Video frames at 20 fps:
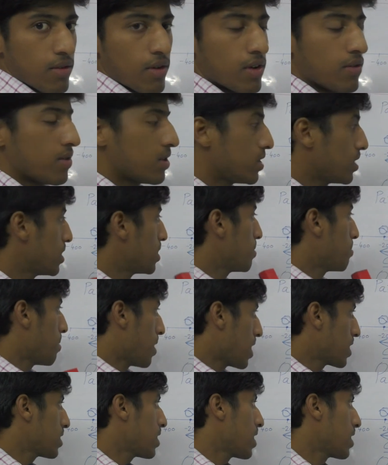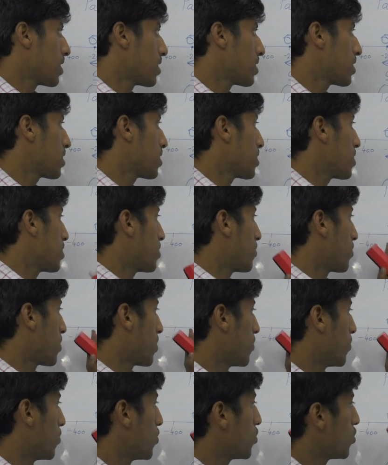when we see the path length
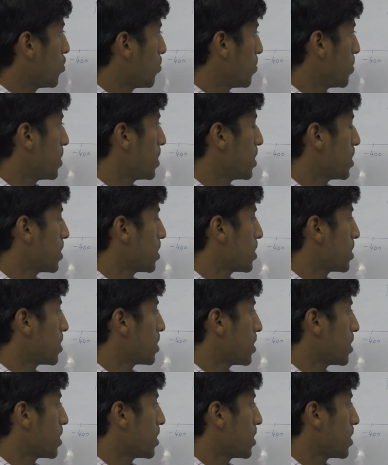from O to P,